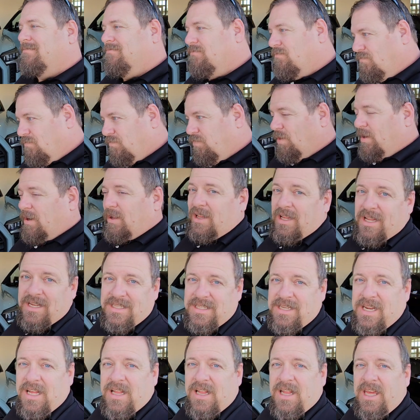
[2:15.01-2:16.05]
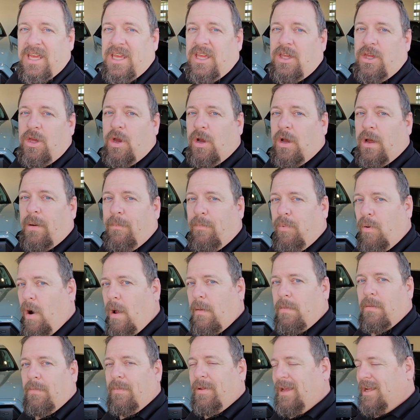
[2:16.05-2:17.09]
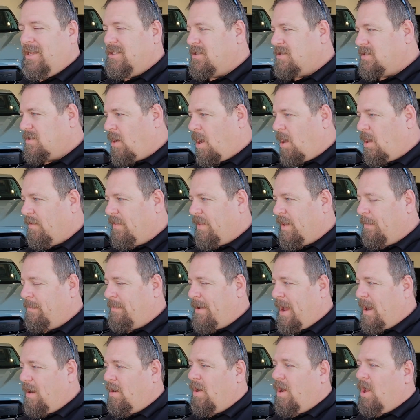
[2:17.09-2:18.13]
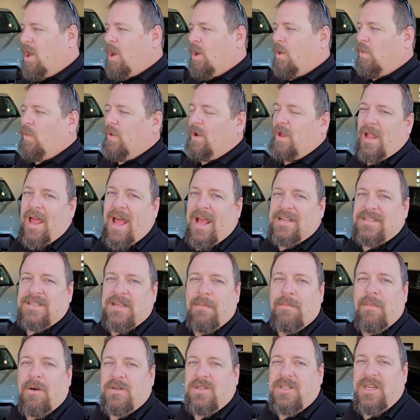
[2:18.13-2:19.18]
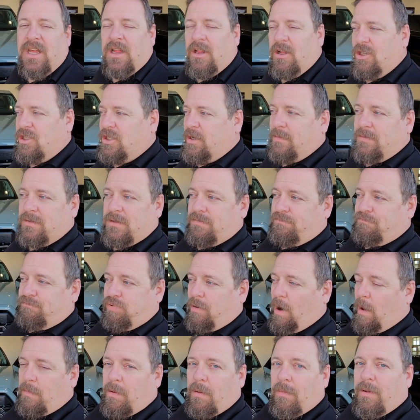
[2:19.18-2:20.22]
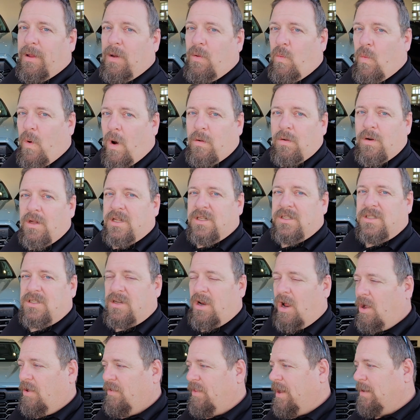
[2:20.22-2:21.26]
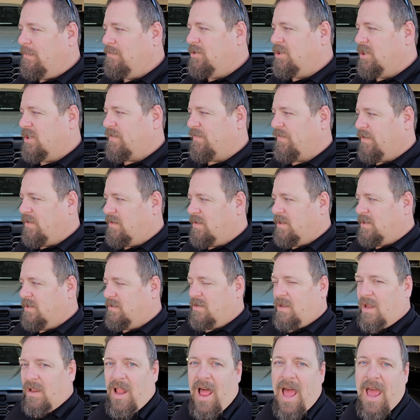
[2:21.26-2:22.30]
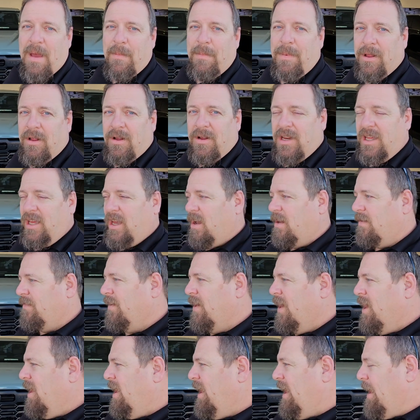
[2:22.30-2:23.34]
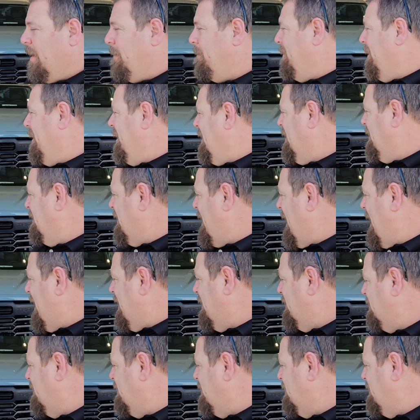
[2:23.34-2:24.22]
realistically, you could probably install them. Now, realize that most dealerships probably won't install them just for the liability of it being that